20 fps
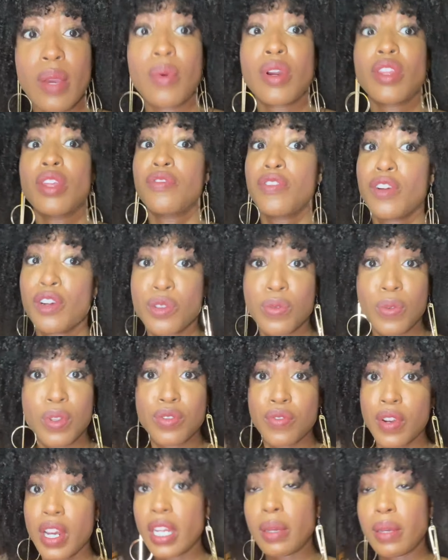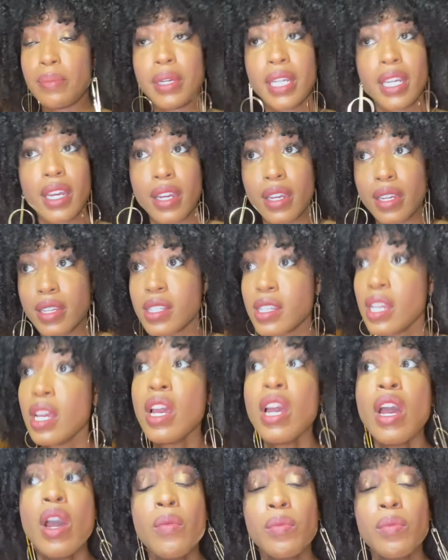We're the first ones ready because
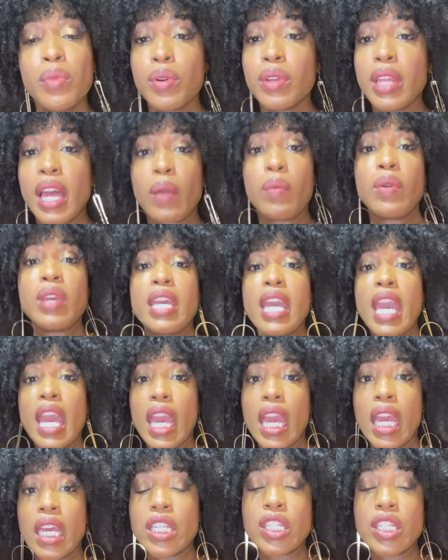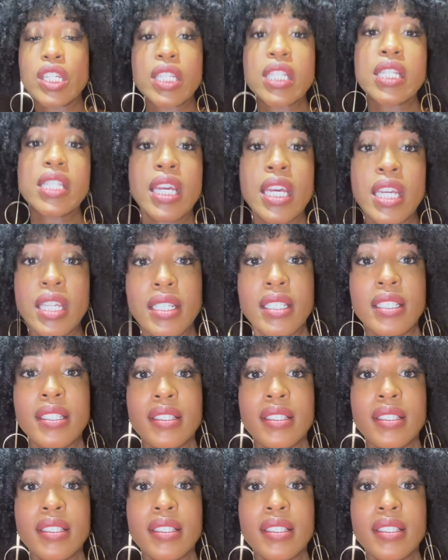we were like, we can't just sit